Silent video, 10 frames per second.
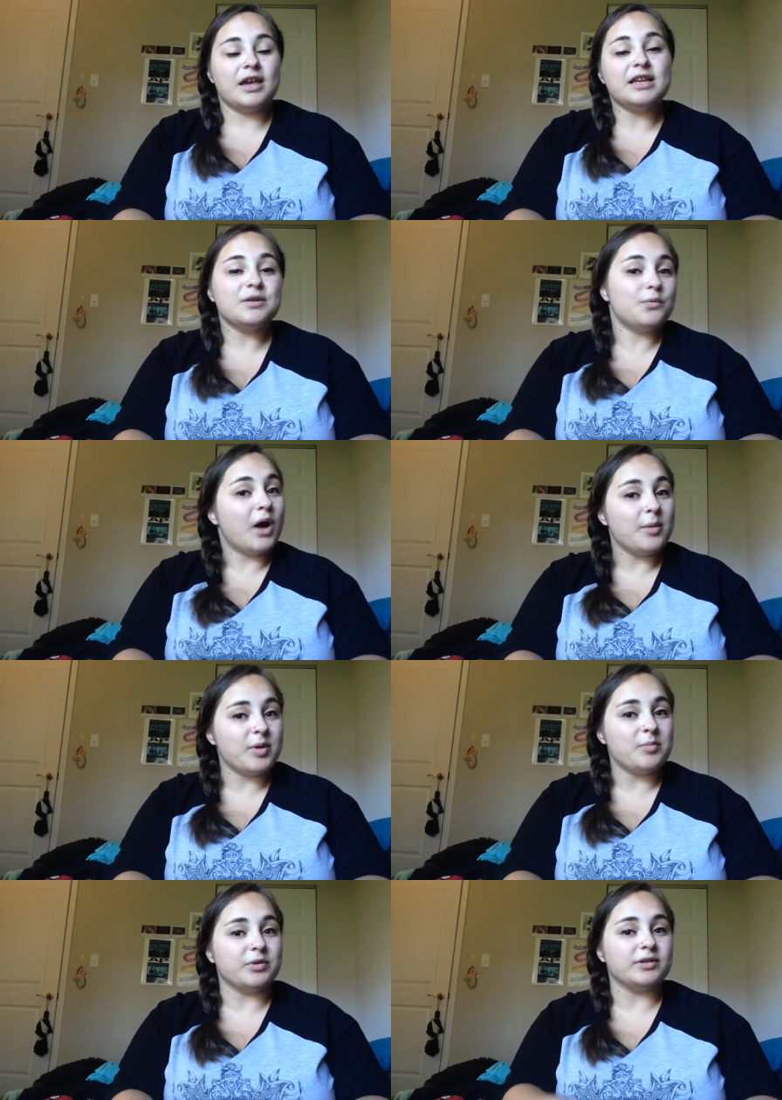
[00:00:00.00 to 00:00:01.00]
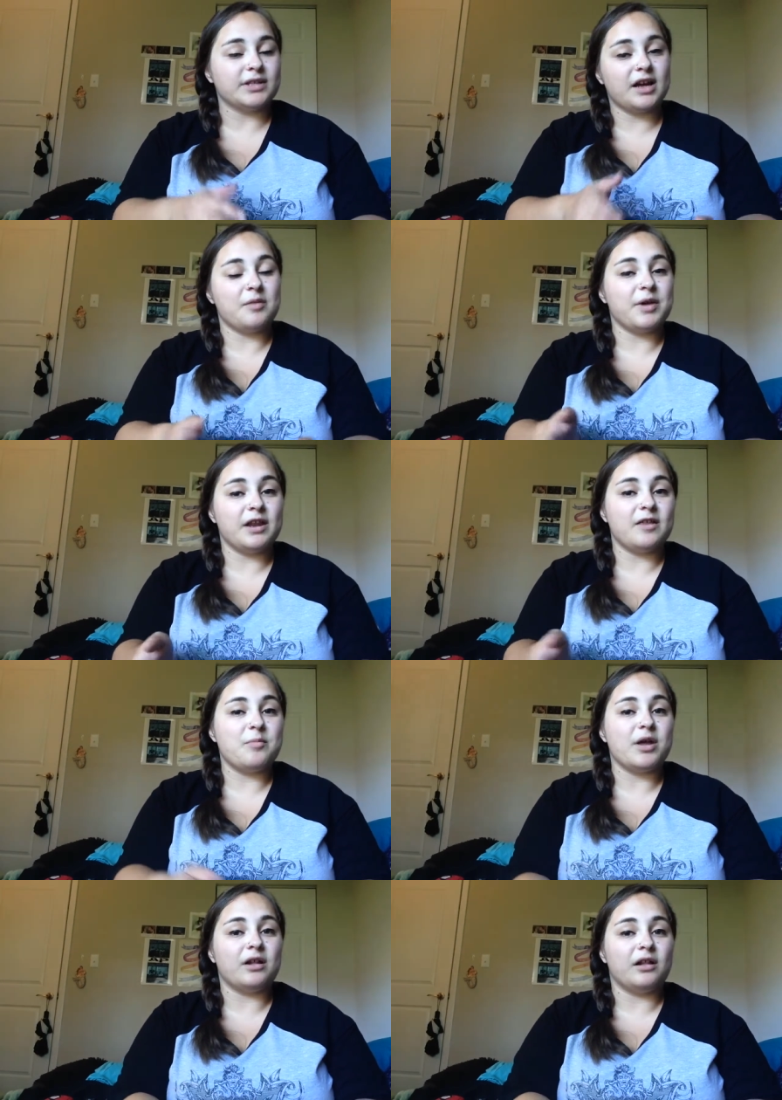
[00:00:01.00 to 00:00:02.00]
He didn't want people to come in
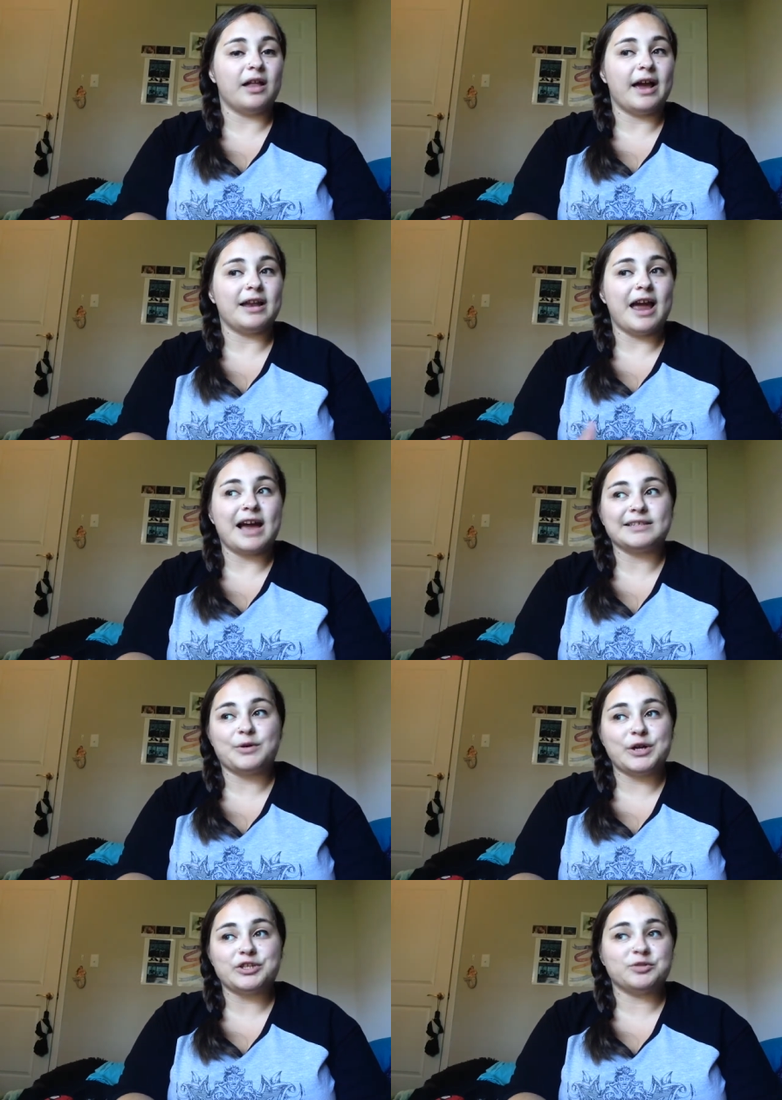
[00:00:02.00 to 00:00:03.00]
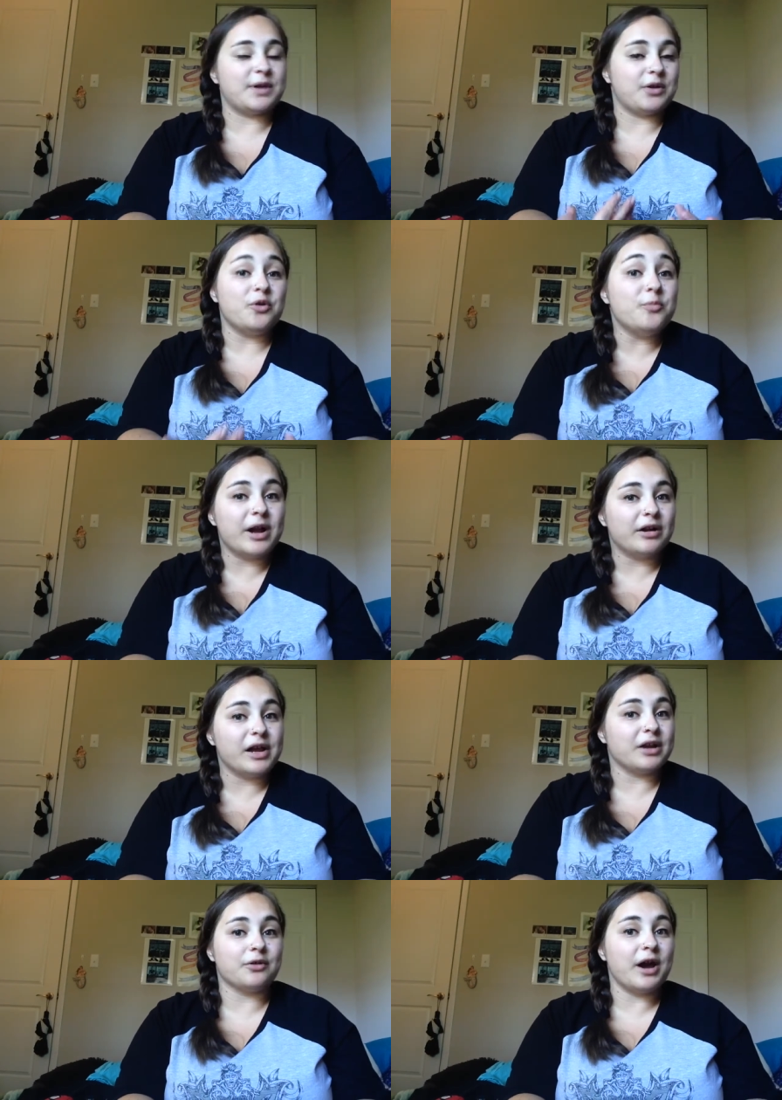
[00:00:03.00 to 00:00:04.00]
the middle and ask questions about who
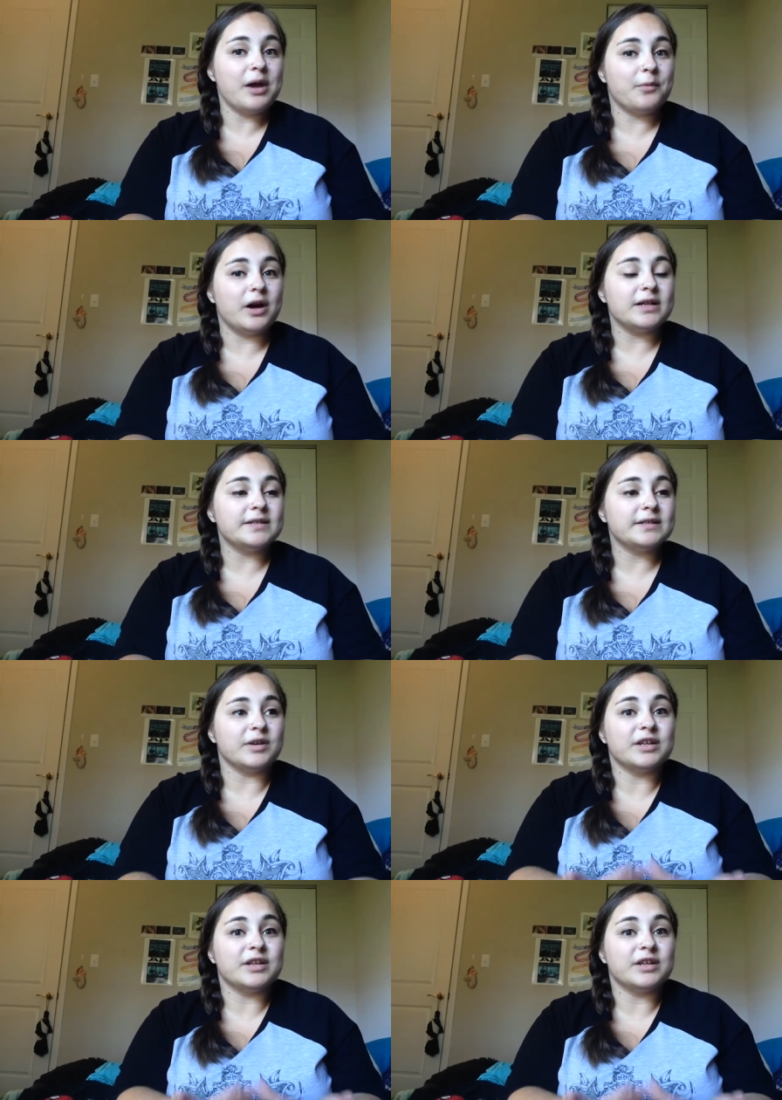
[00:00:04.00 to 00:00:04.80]
Marion Crane was